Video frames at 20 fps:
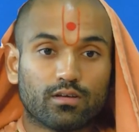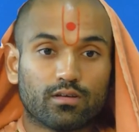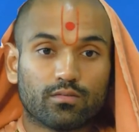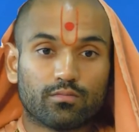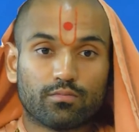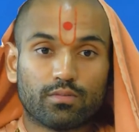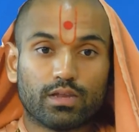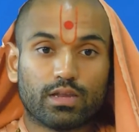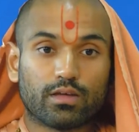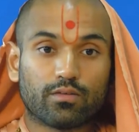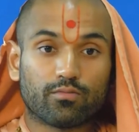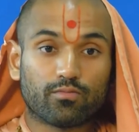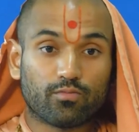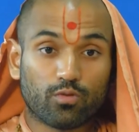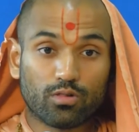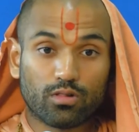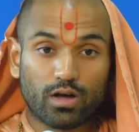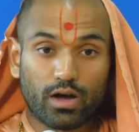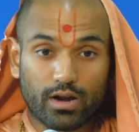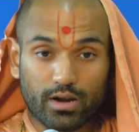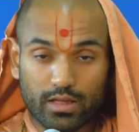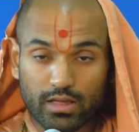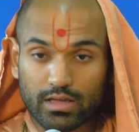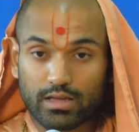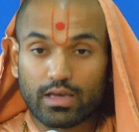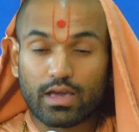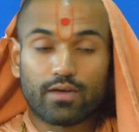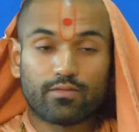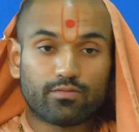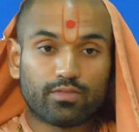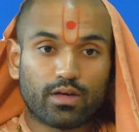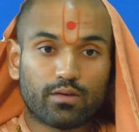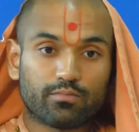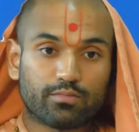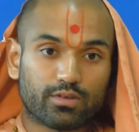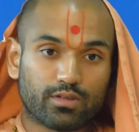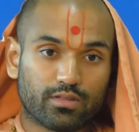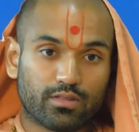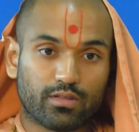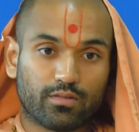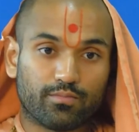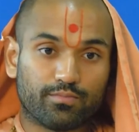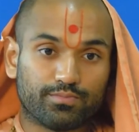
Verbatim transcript: meaning fulhar. He gave them to them.